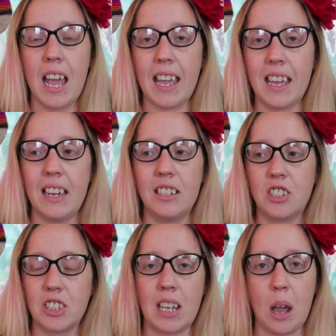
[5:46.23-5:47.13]
And
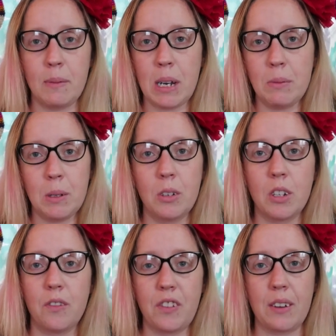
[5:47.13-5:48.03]
just comment down below
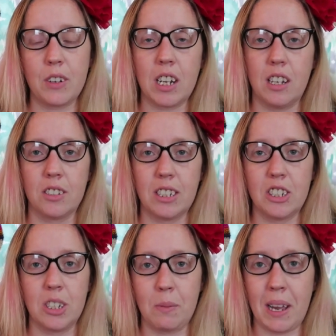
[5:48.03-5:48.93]
your favorite color
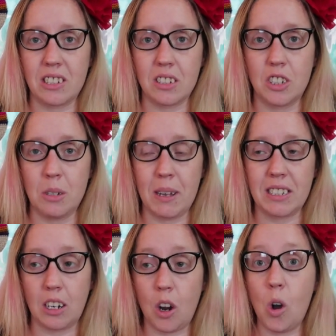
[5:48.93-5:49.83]
that she makes. She
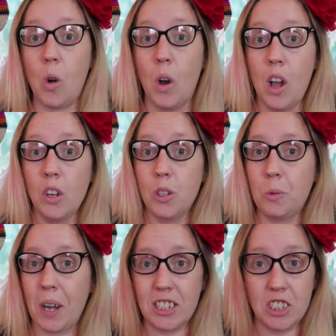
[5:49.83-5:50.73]
makes that. Oh,
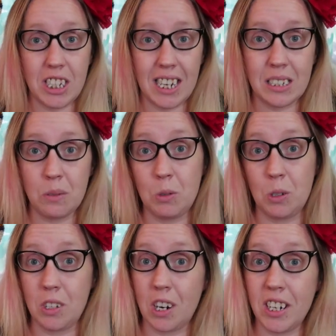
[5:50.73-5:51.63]
you guys, she has some
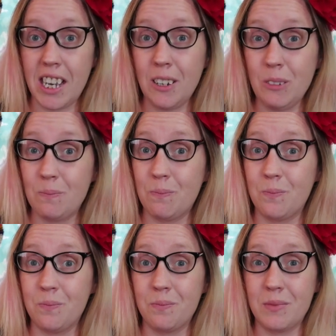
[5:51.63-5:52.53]
new yarn out.
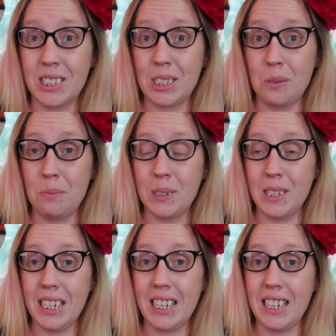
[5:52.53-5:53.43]
Mm, it's so
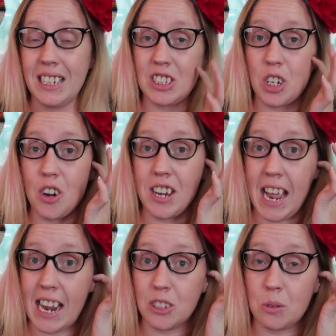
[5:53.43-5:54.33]
pretty. It's her
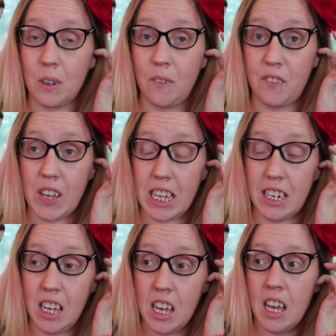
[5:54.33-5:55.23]
natural
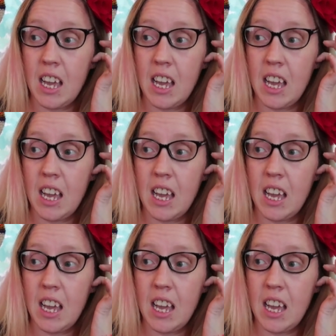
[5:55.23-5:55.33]
fin,